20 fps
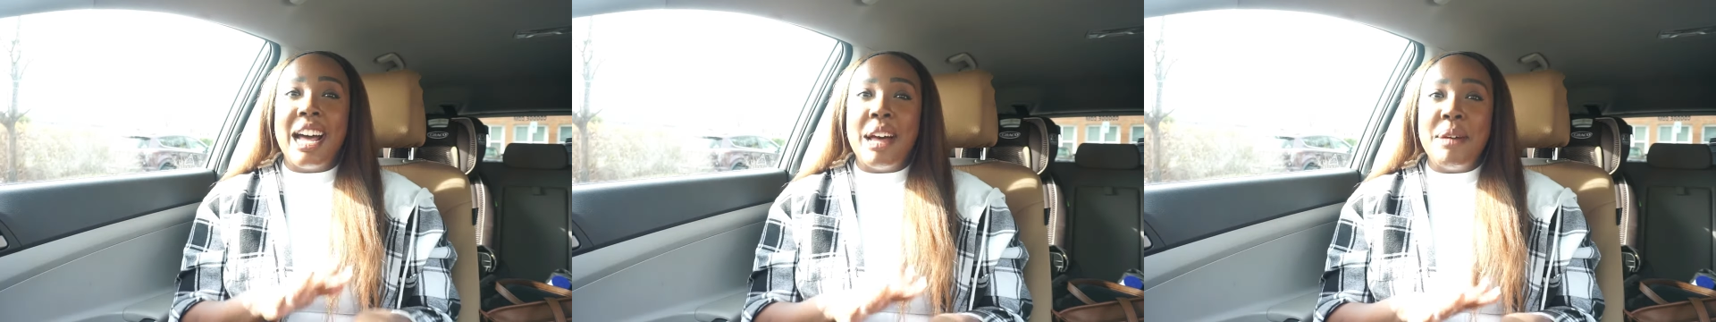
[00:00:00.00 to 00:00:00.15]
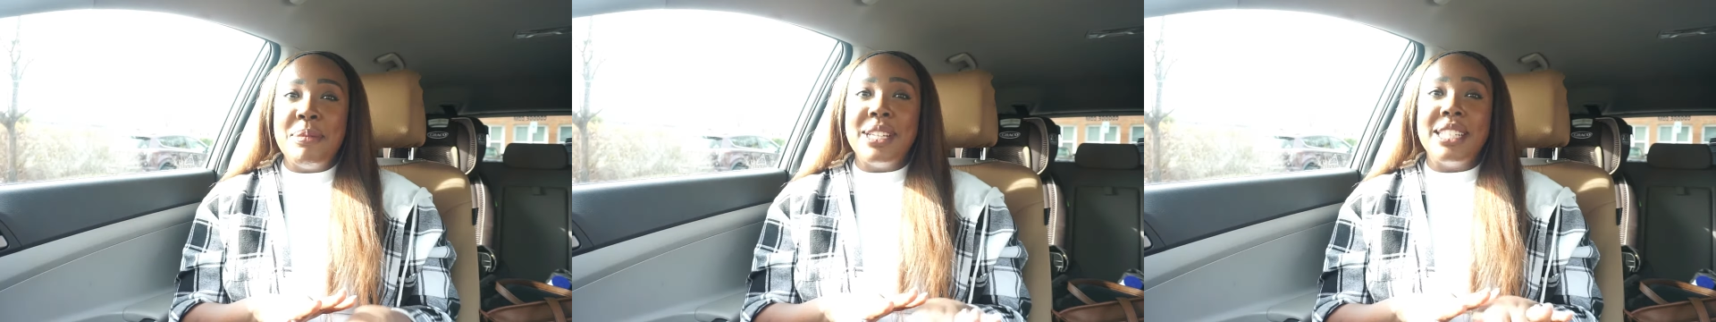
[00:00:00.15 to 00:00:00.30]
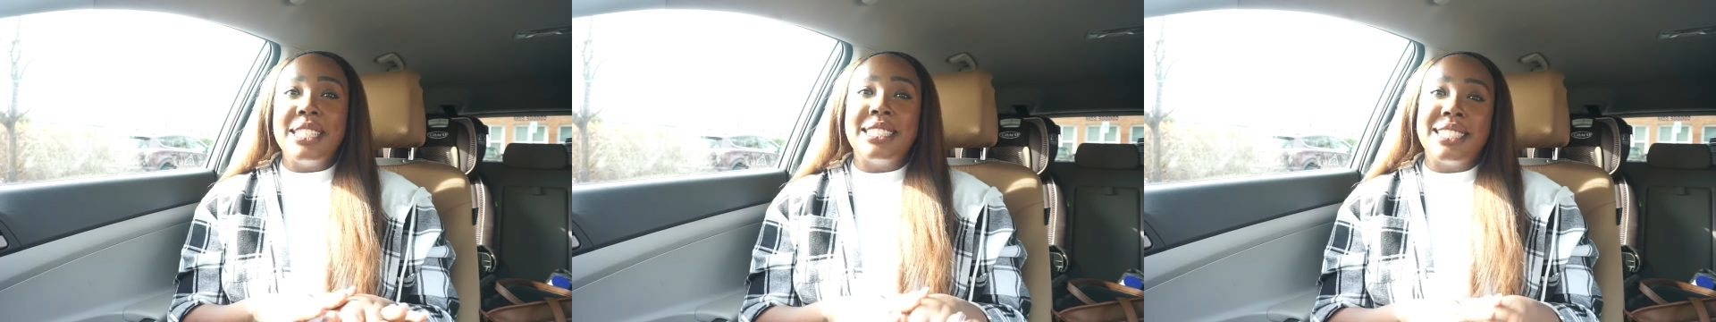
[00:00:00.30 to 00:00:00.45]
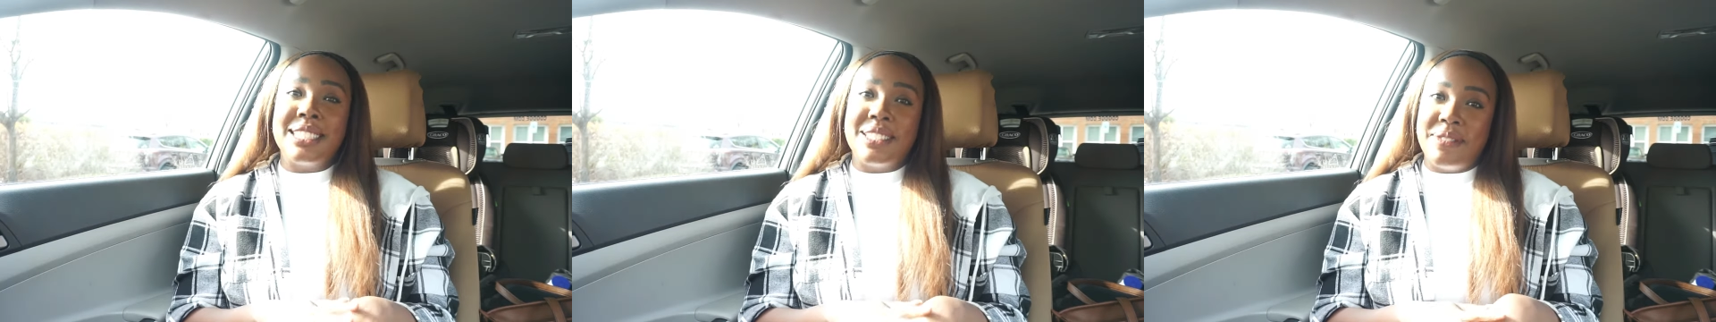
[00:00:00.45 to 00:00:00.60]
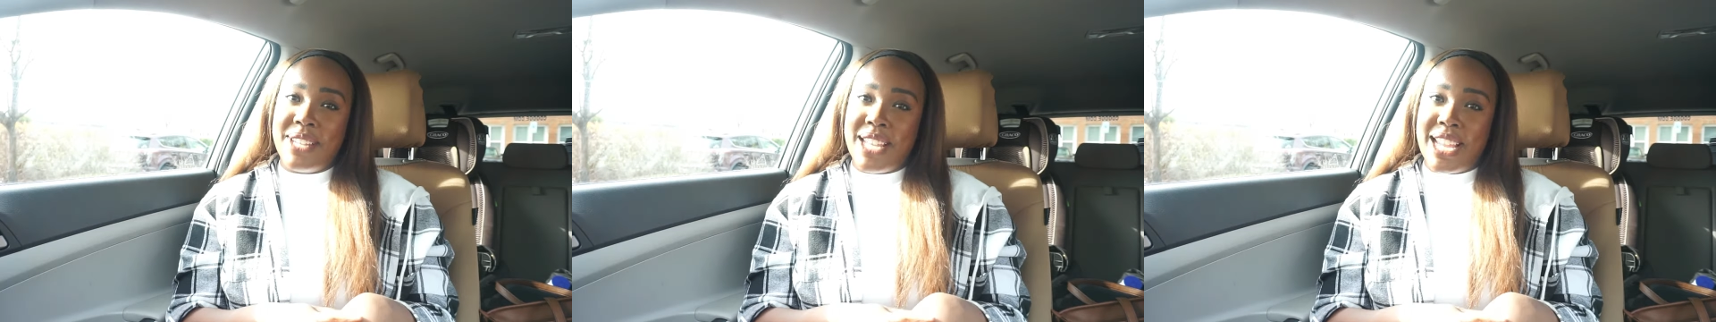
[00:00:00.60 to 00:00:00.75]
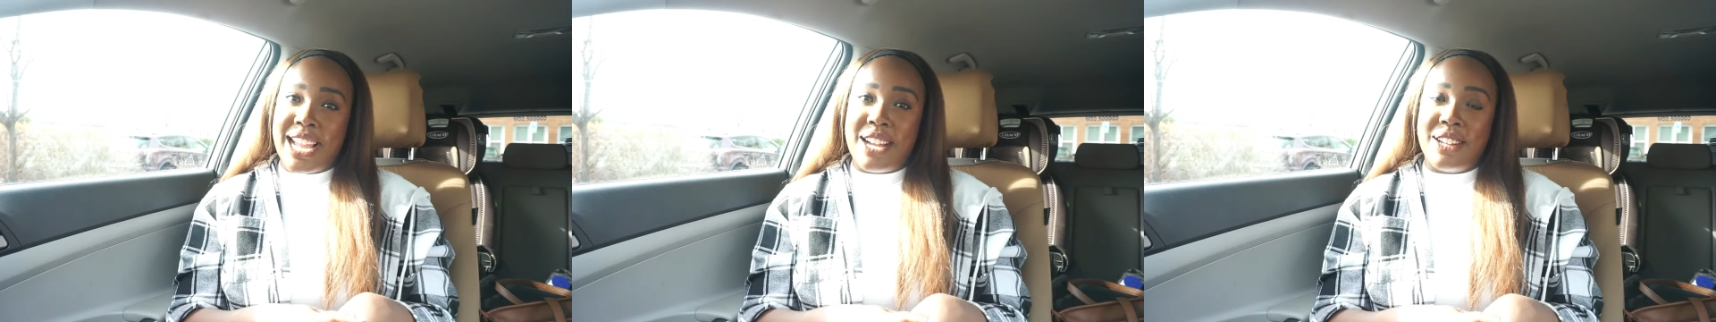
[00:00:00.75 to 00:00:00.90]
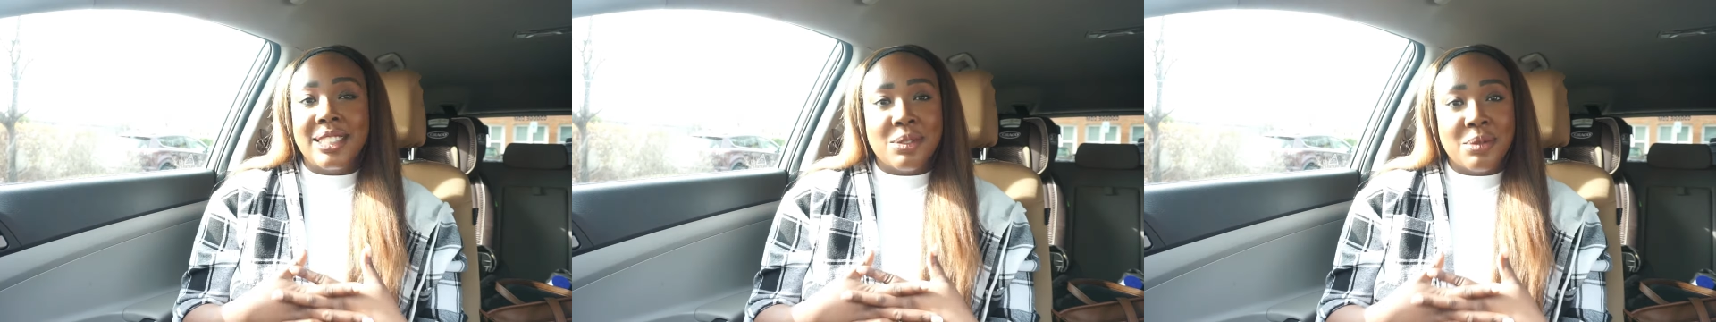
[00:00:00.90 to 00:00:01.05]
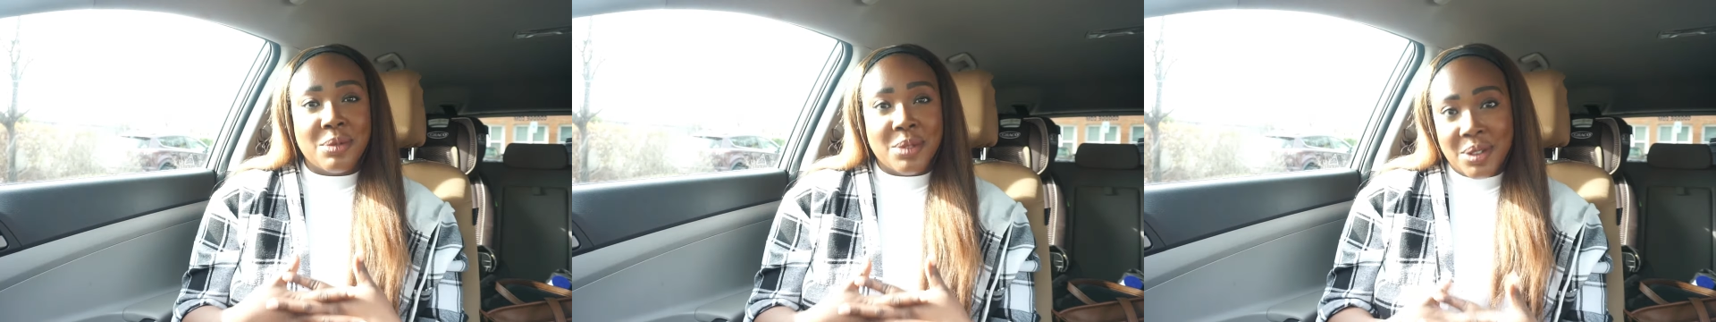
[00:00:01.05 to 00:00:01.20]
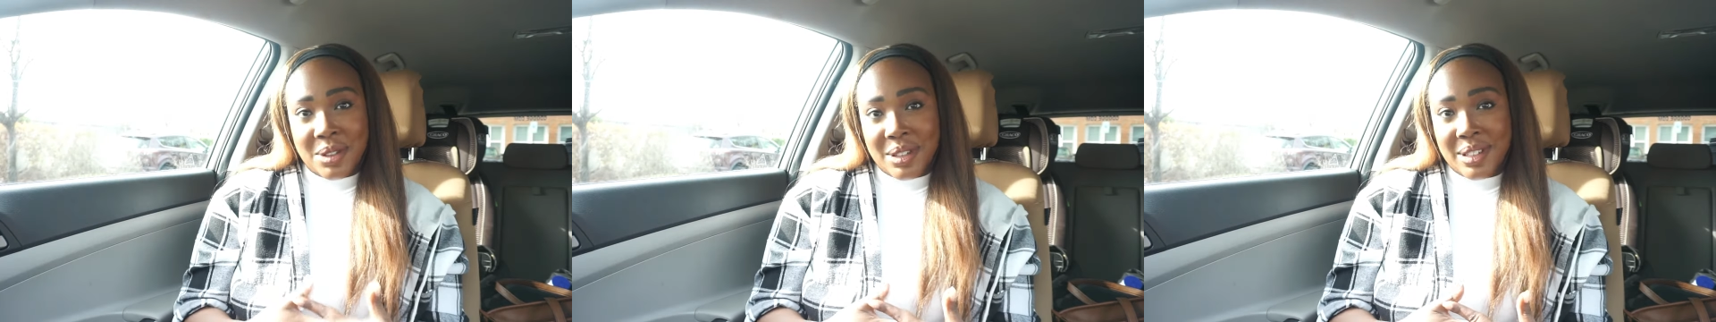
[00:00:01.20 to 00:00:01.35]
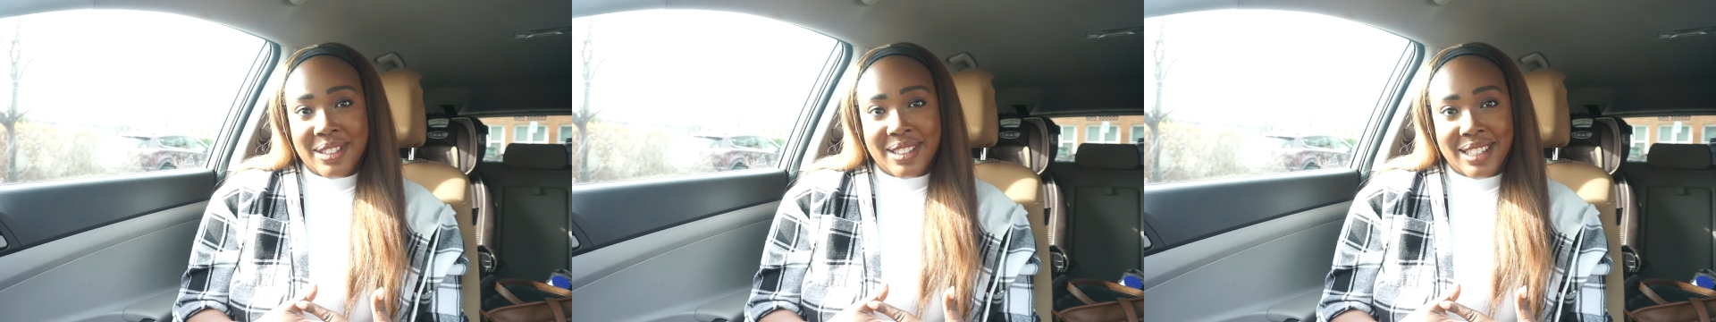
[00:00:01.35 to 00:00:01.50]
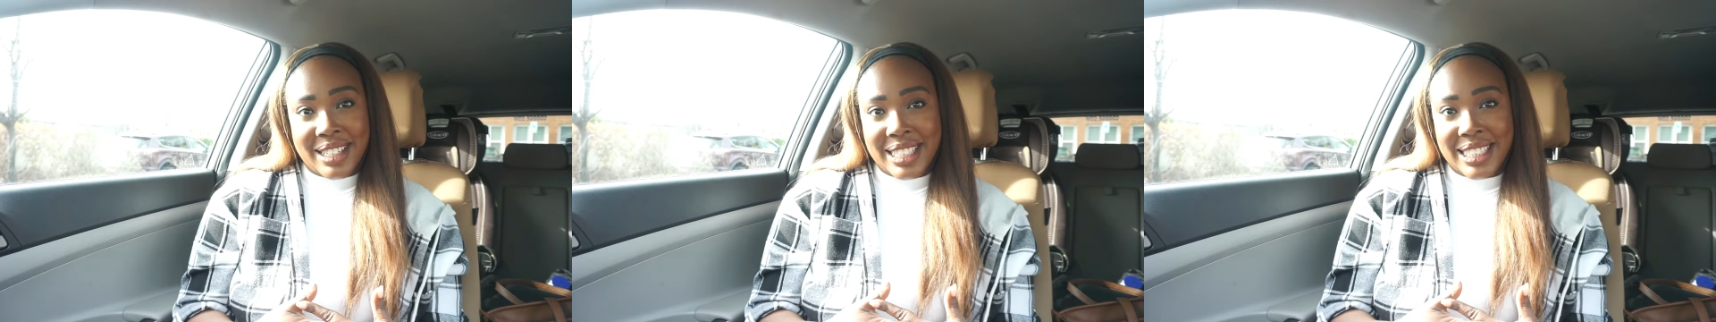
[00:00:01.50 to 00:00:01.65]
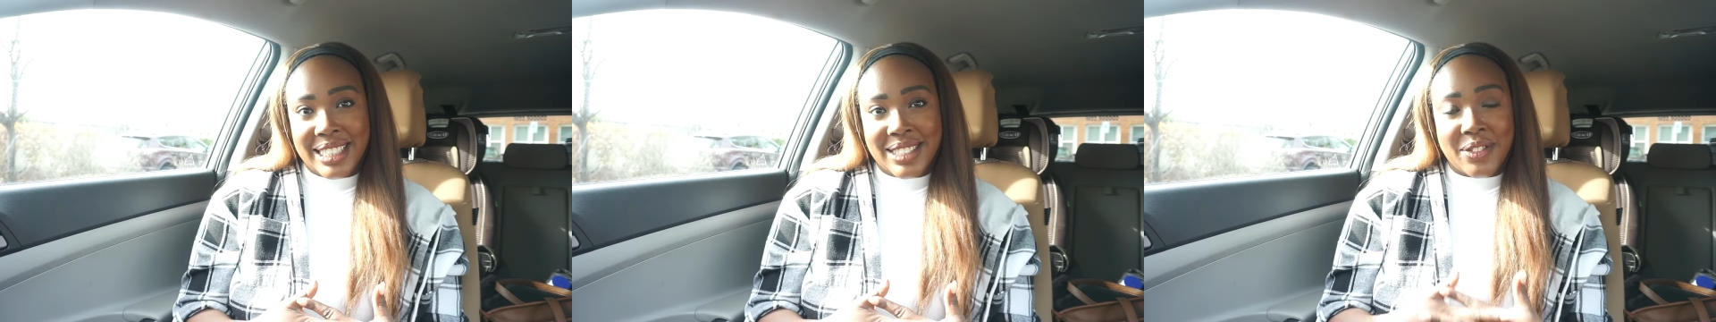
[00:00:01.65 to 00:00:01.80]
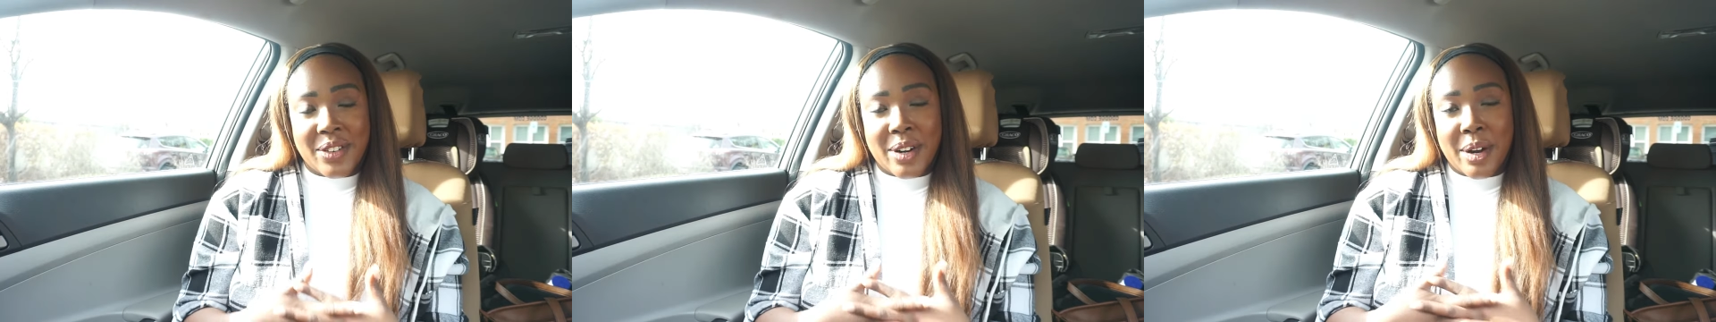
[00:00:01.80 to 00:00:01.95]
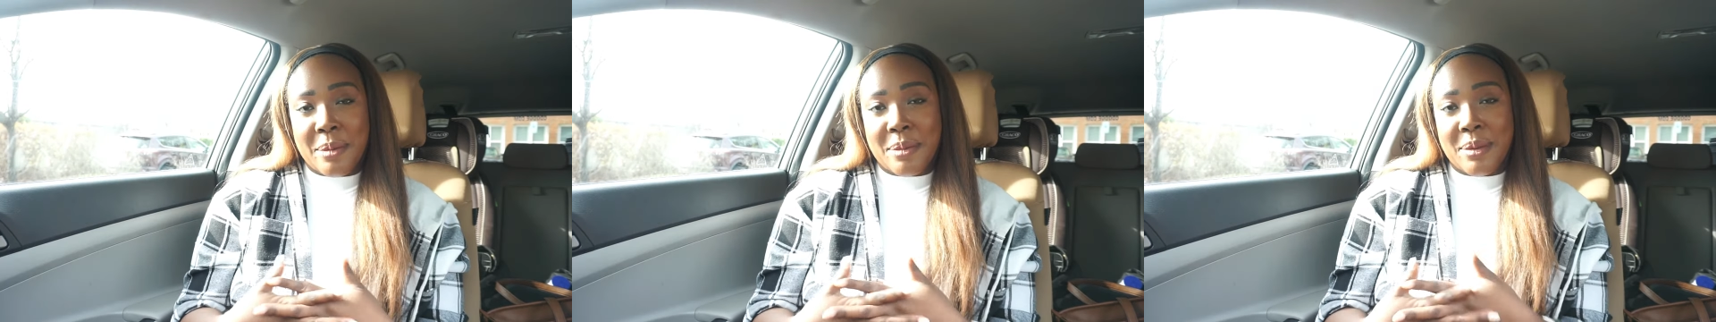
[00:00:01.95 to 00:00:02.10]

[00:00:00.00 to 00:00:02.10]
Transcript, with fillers: hubby took me out to Ruth Chris for a